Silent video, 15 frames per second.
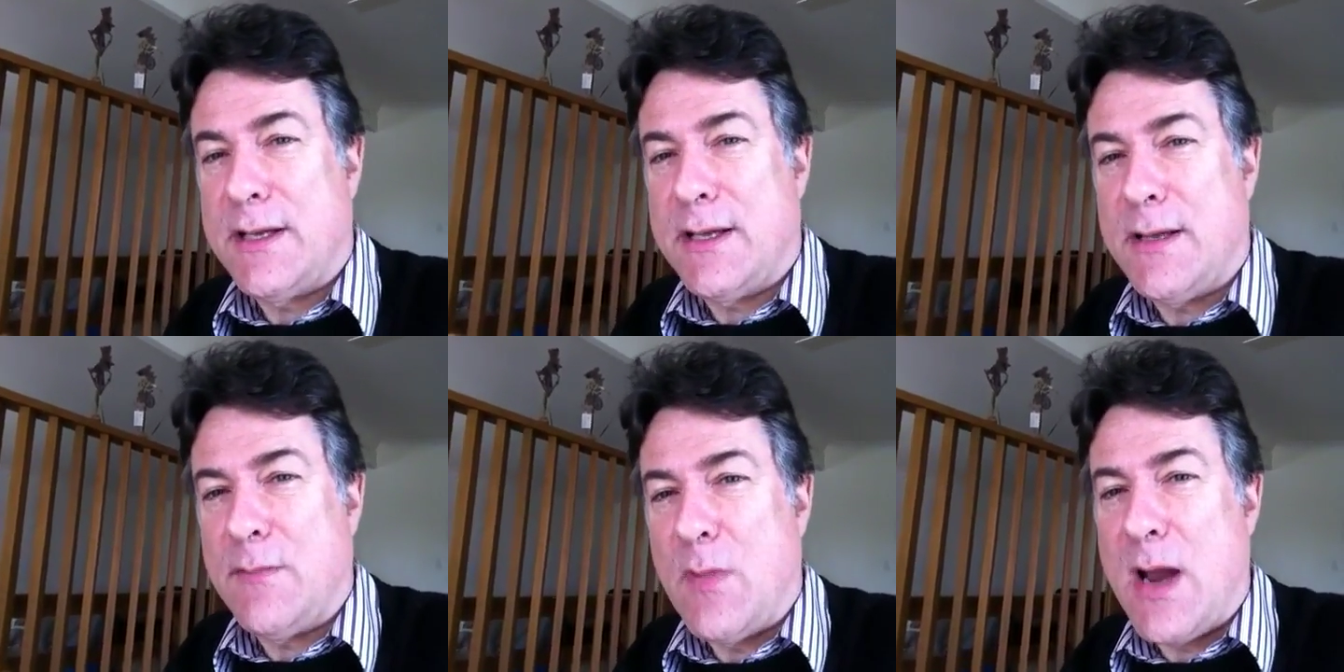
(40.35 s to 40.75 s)

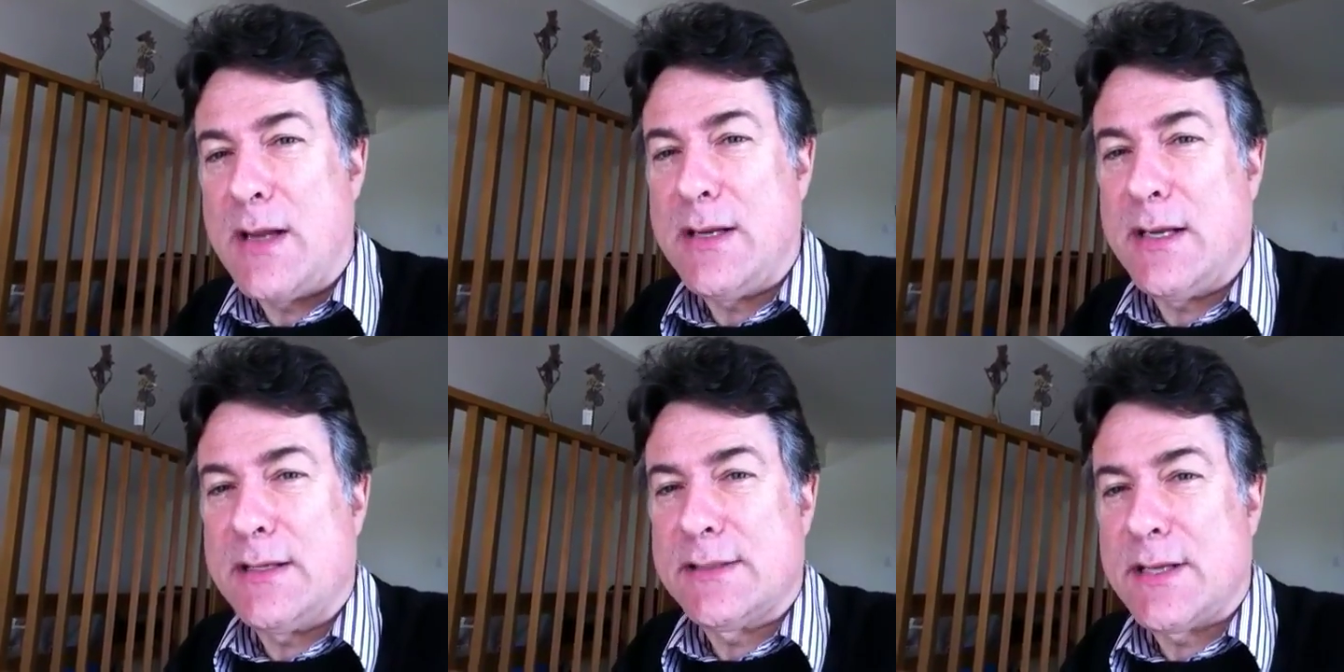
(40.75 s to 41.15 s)

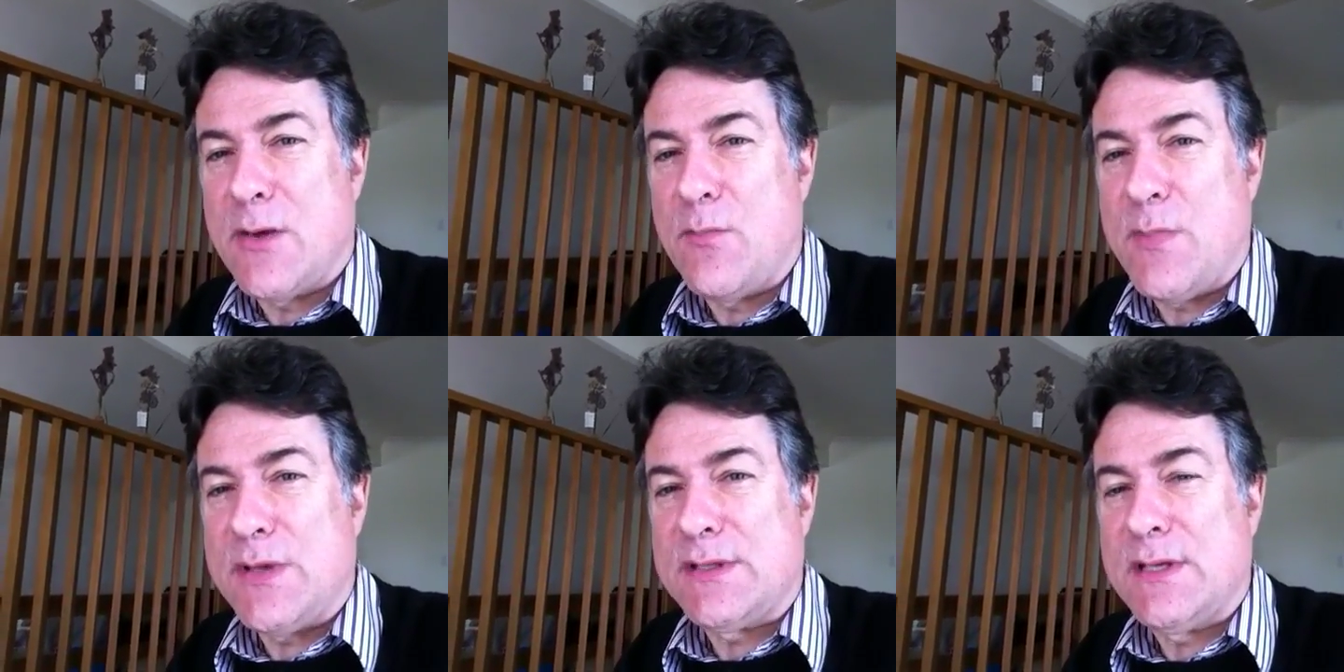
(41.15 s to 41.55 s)
minding its
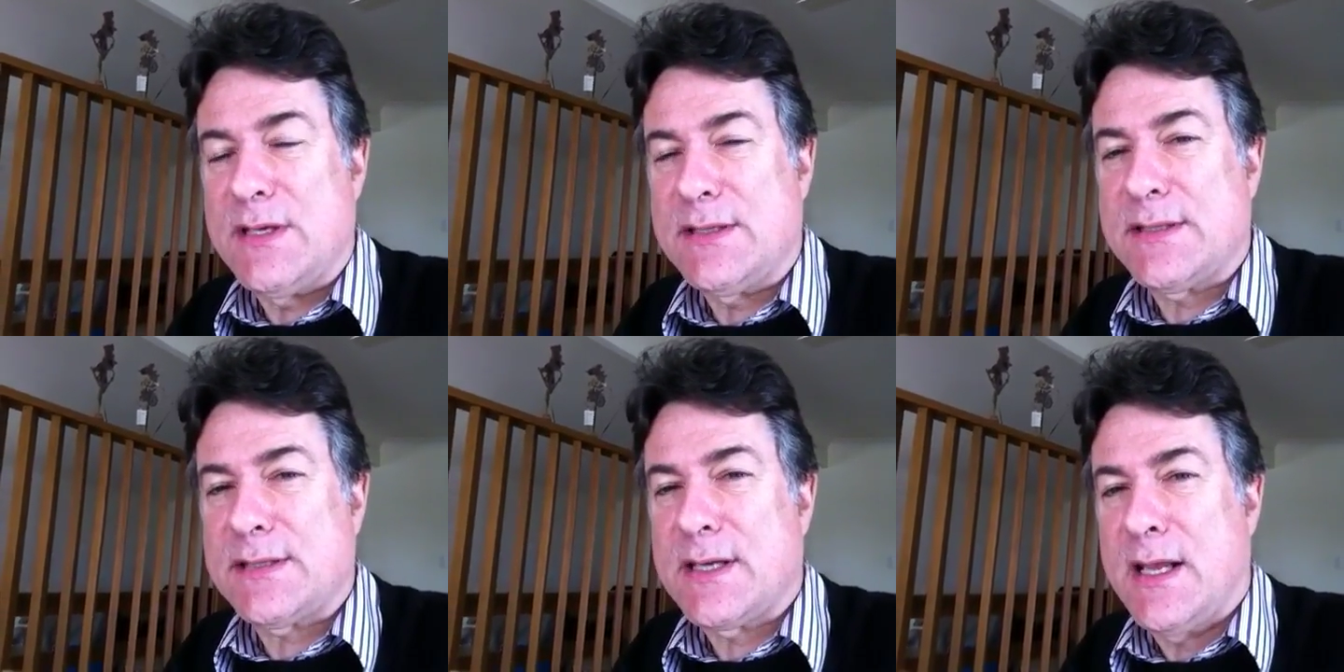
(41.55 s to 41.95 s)
own
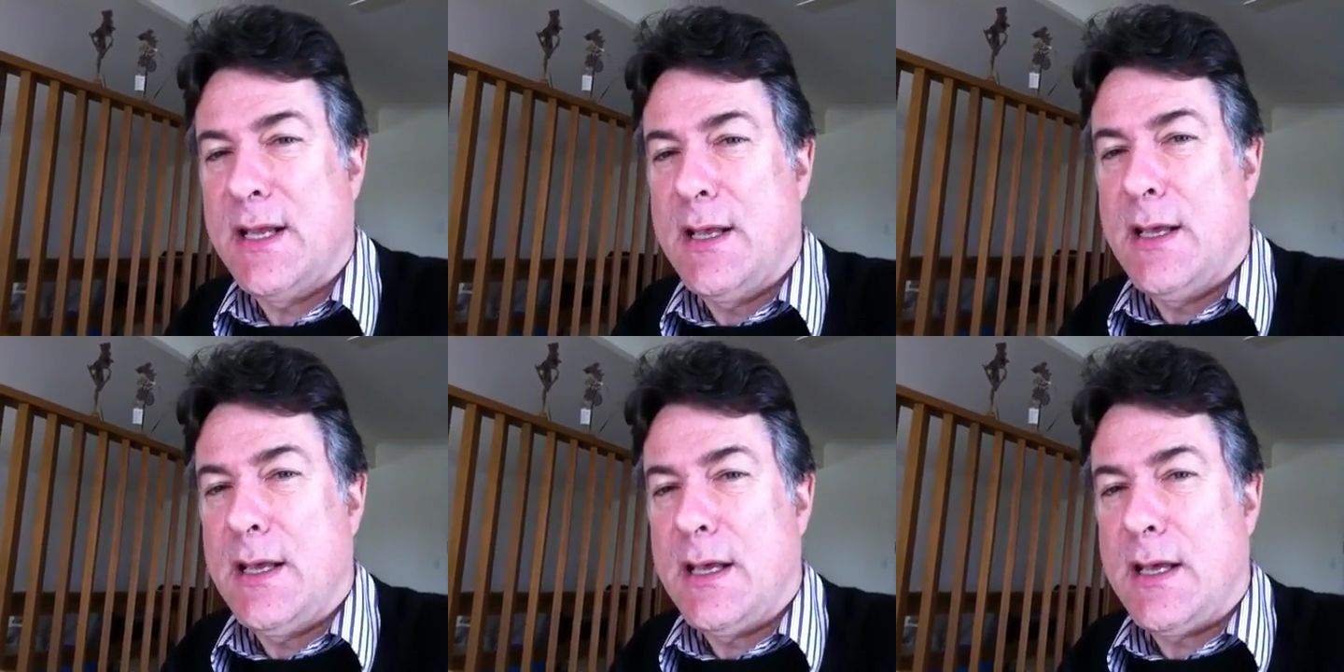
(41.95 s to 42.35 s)
business.
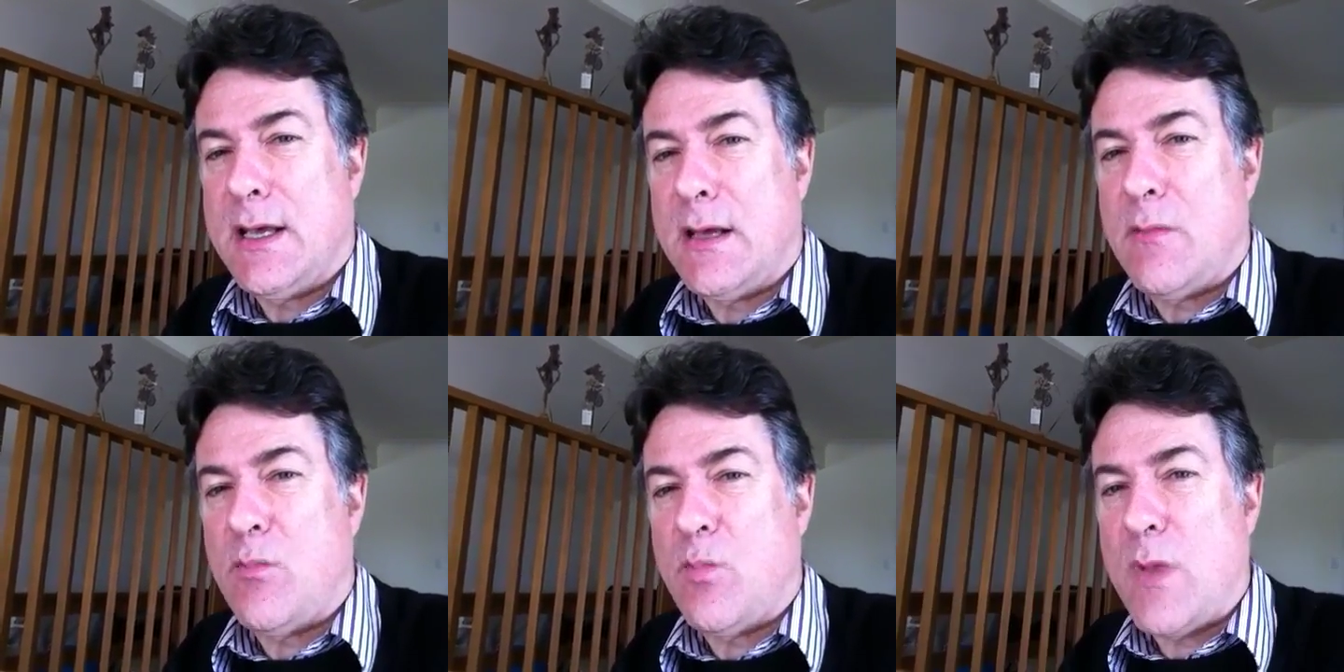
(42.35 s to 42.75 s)

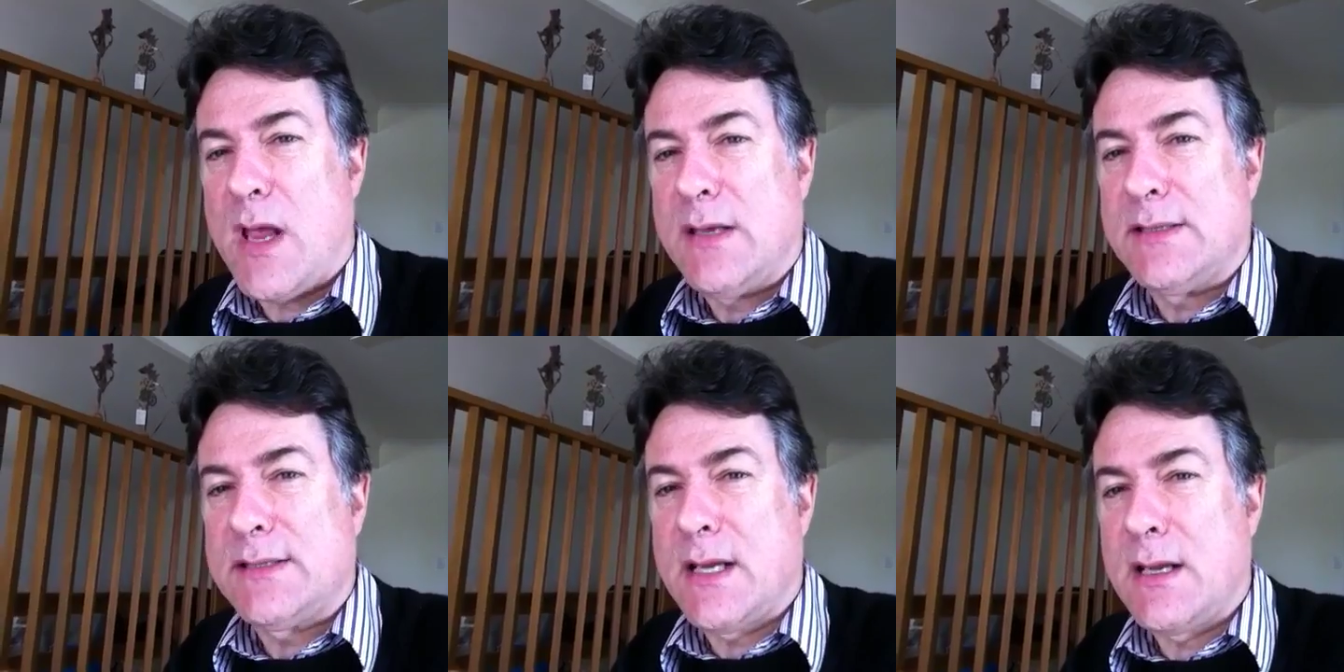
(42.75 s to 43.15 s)

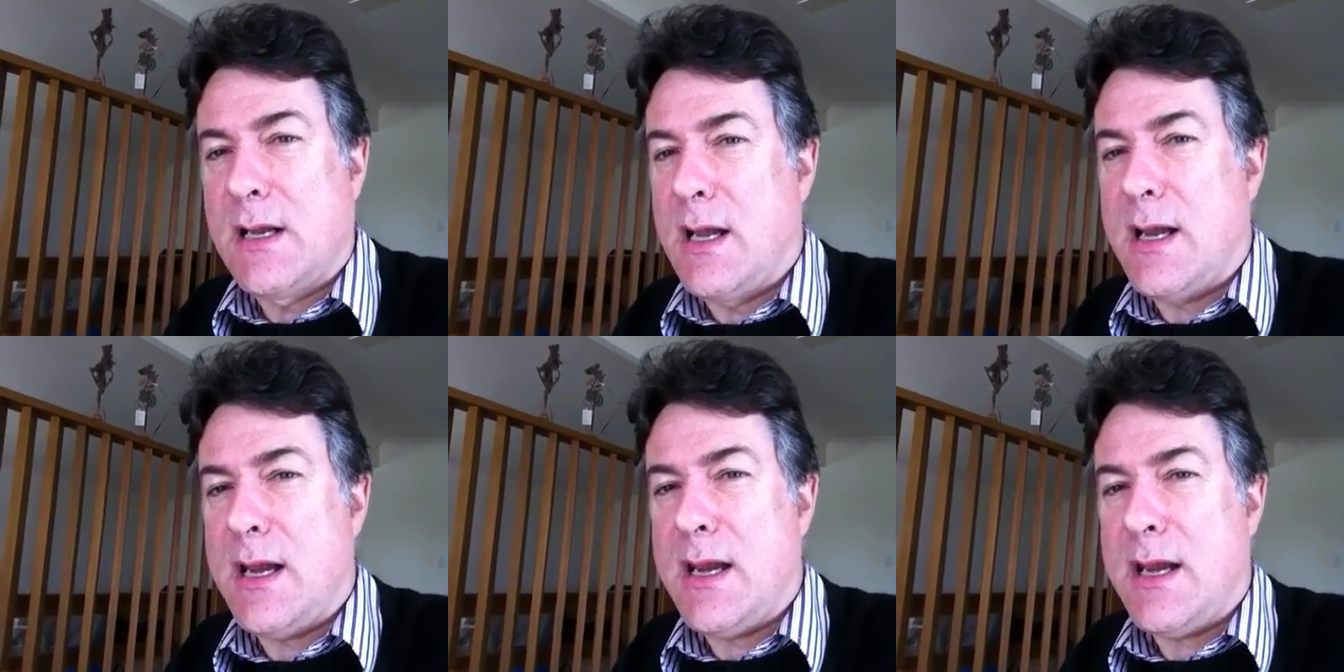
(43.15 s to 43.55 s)
And
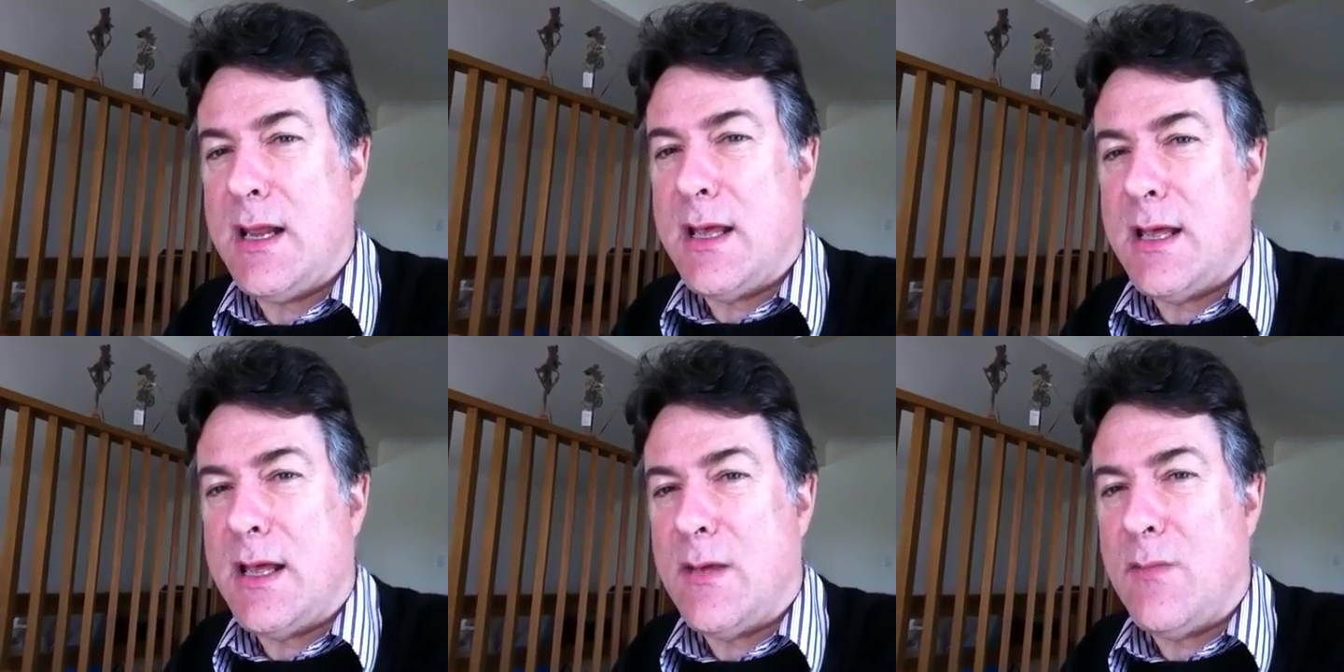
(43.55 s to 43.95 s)
suddenly